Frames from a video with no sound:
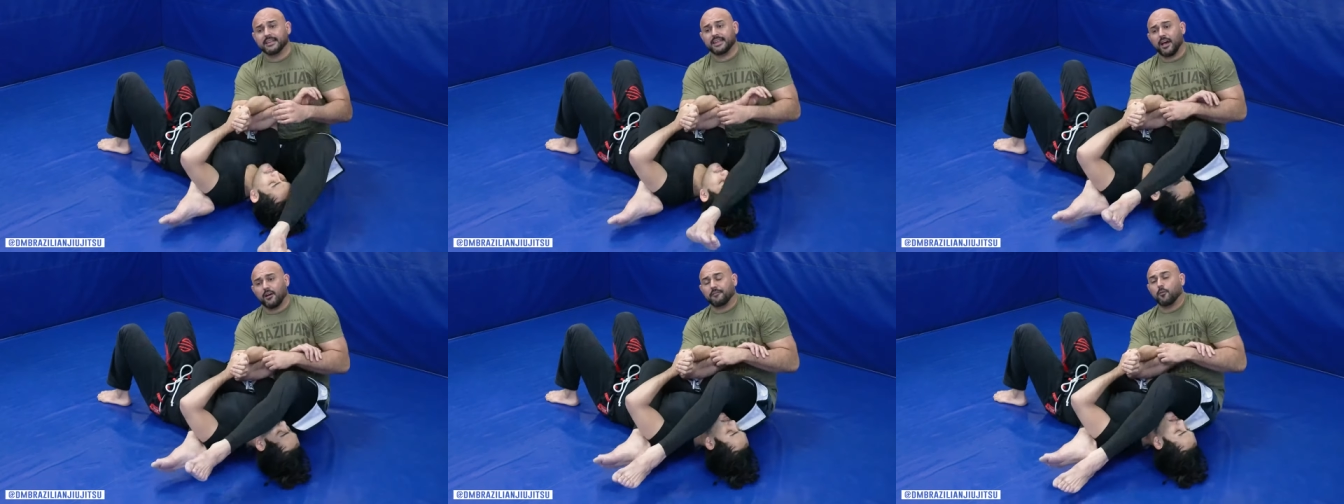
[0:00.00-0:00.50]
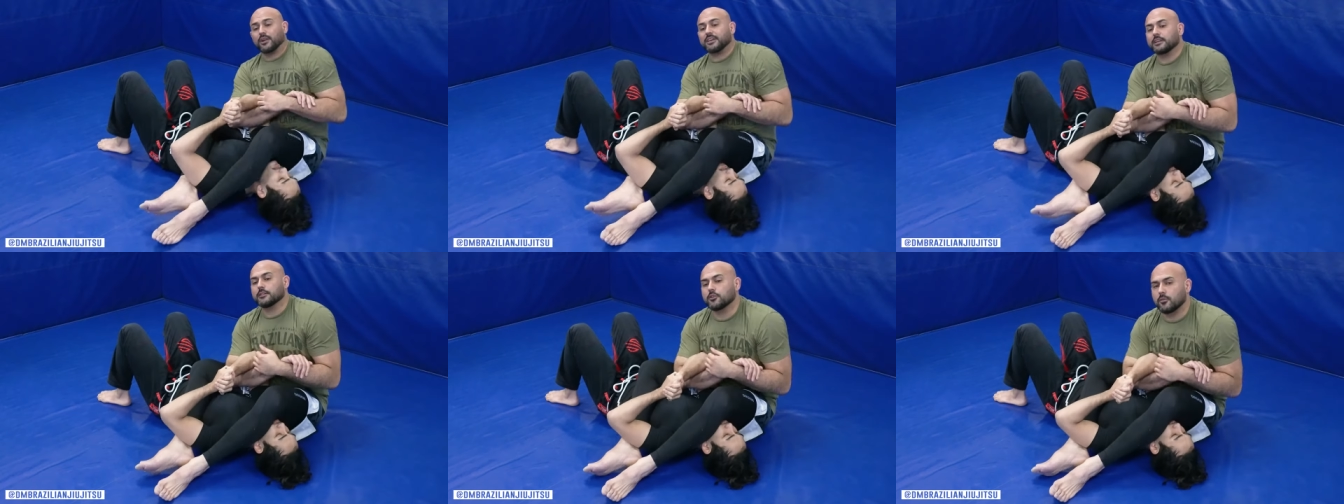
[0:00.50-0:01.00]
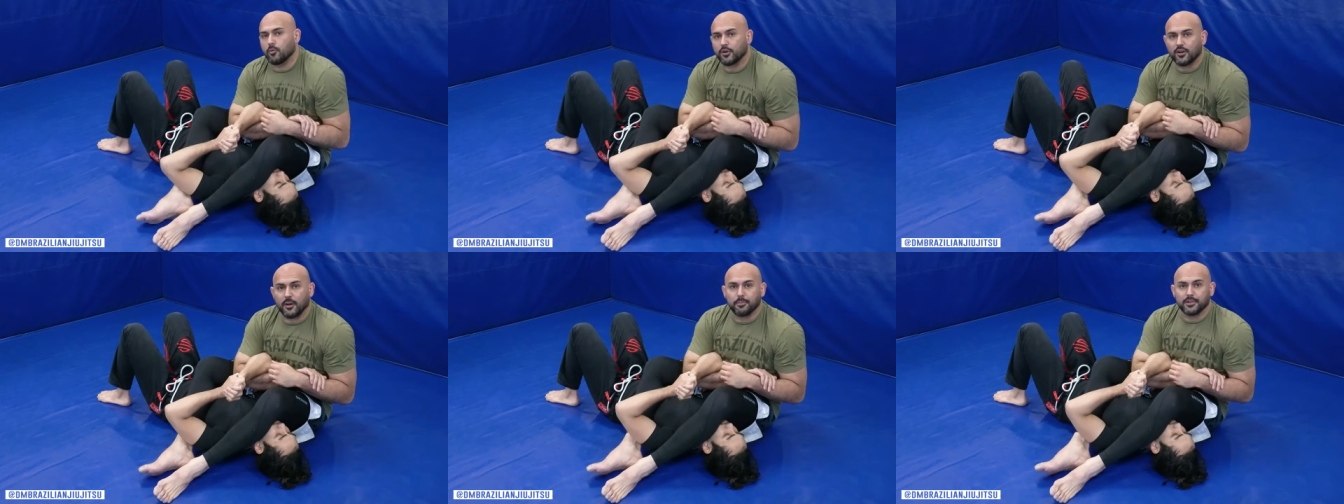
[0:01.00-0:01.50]
Now, if I wanna get a little more
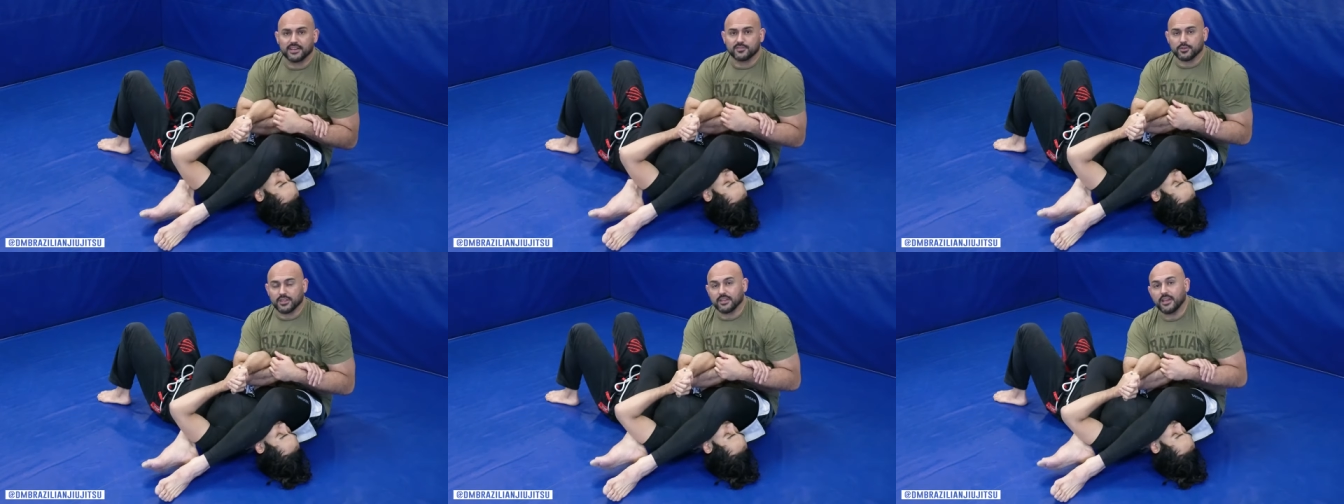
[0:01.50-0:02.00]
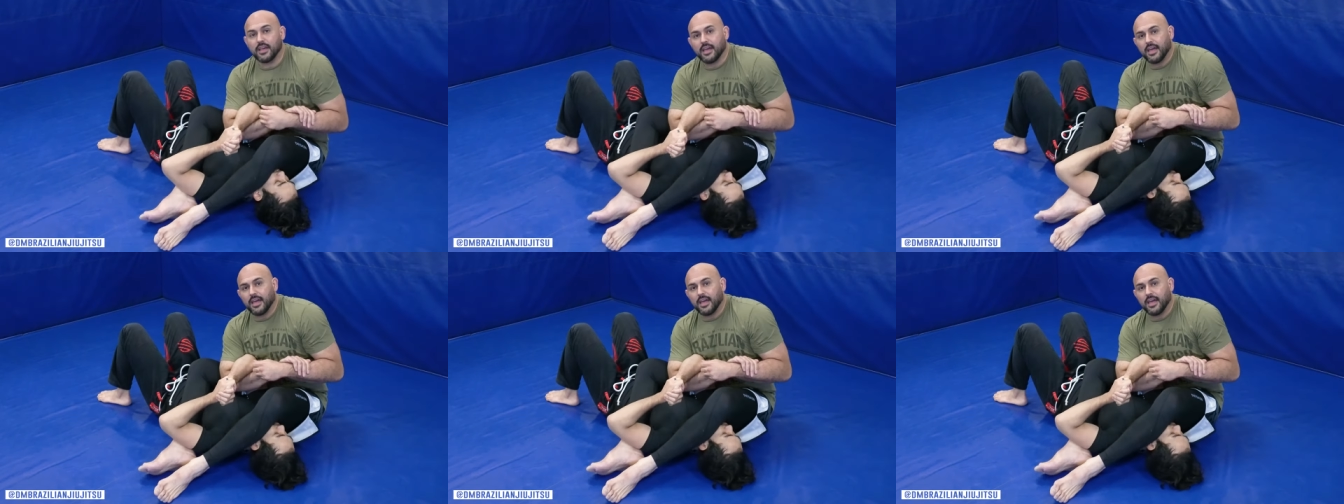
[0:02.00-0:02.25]
complex with it,